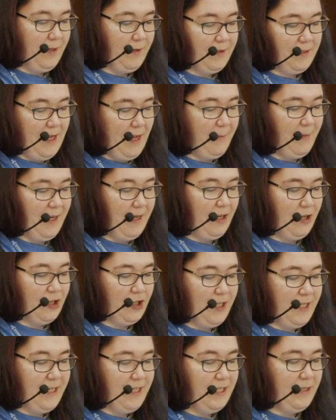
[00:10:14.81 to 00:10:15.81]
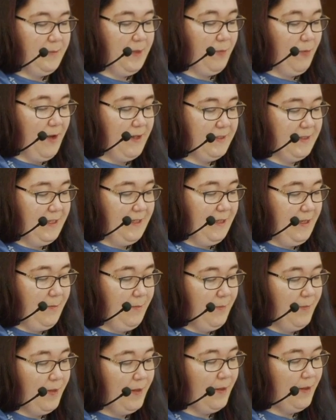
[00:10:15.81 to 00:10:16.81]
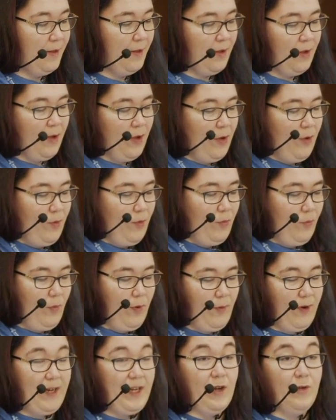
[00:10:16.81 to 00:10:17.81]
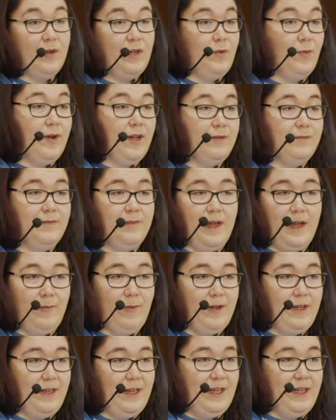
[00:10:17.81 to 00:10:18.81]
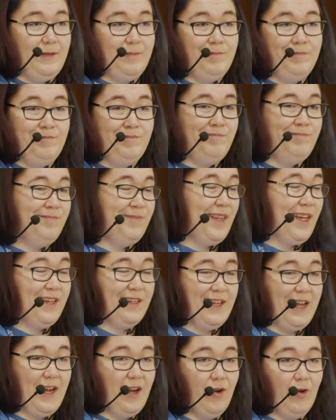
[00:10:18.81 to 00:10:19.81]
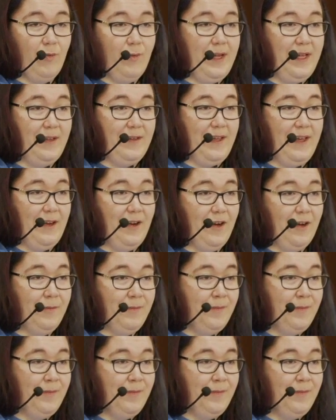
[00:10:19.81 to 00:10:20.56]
time and energy in to be present in them, we want to hear what you want and what you need a day or a week later.